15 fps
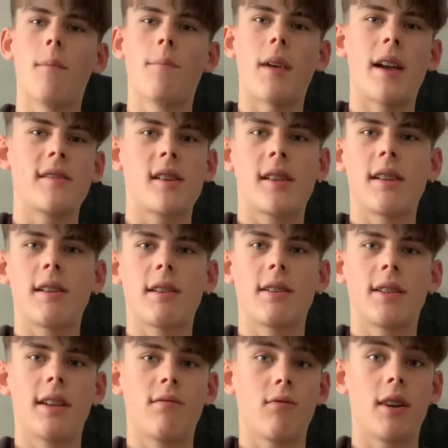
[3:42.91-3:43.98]
As I
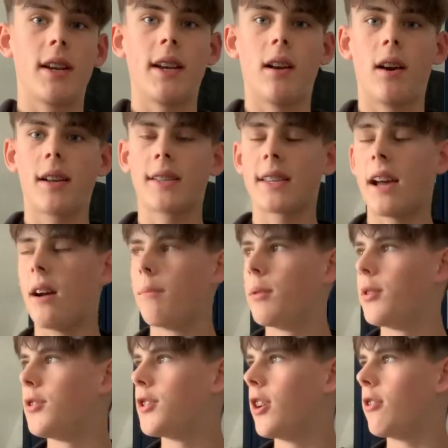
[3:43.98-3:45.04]
did really like sour
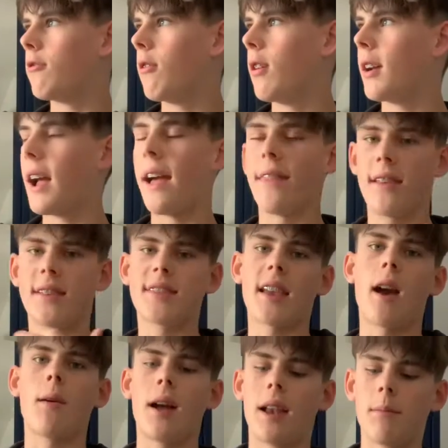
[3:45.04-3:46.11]
blue chug rug, and the
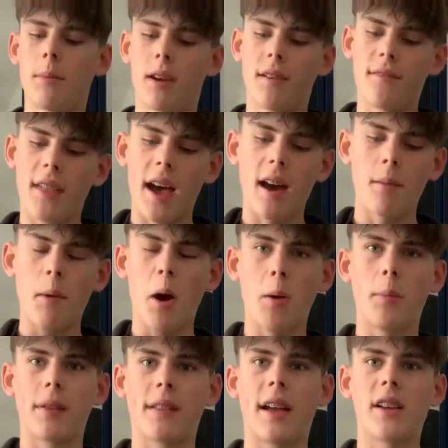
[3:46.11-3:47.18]
sour element of that, I'm
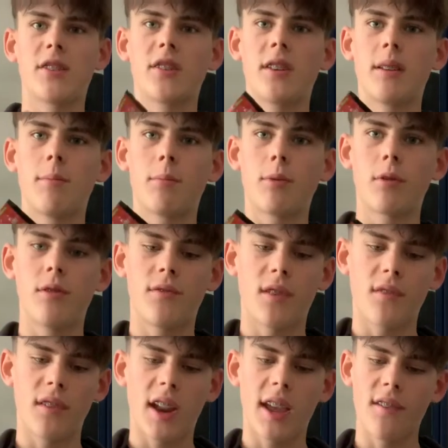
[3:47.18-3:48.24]
hoping that should improve the
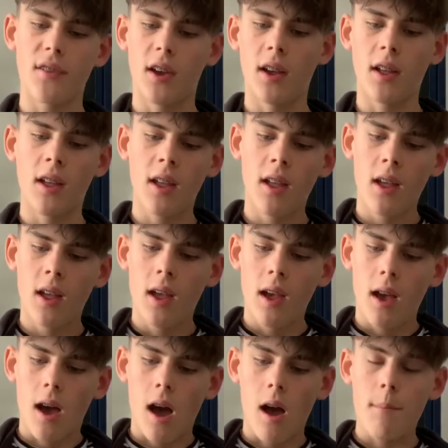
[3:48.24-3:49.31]
flavour.
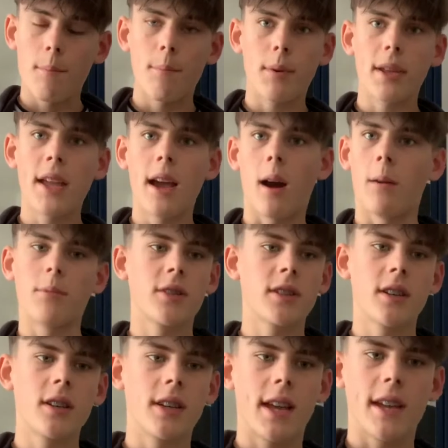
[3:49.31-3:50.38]
But yeah, I'm just
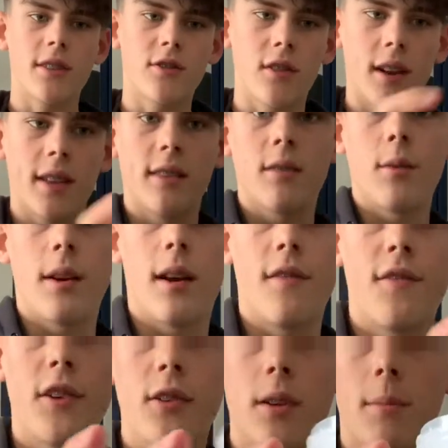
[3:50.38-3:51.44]
going to get straight into it. I
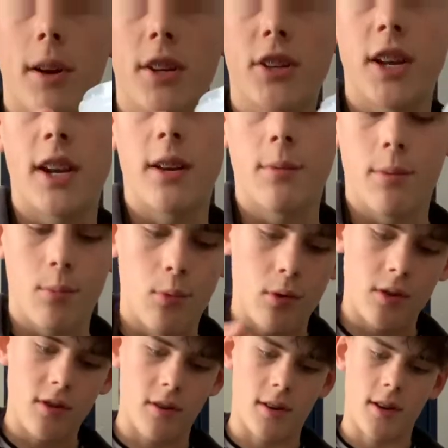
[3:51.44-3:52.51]
filled up my shaker with
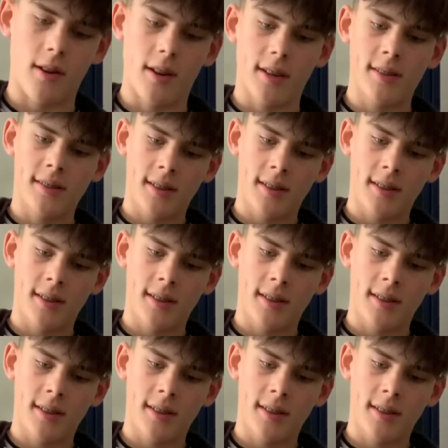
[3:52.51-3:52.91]
water and ice.